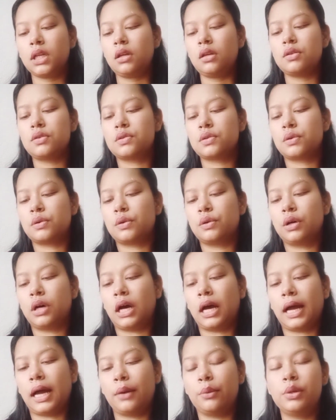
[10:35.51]
So
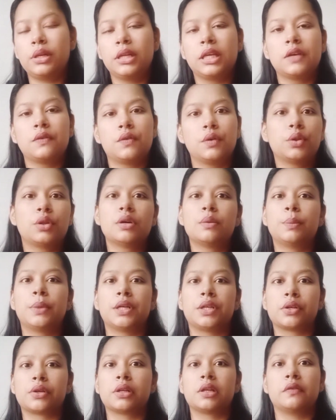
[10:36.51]
I will give you the
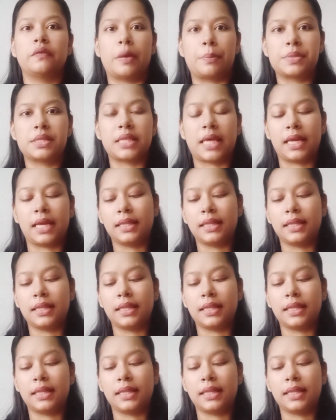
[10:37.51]
particular website,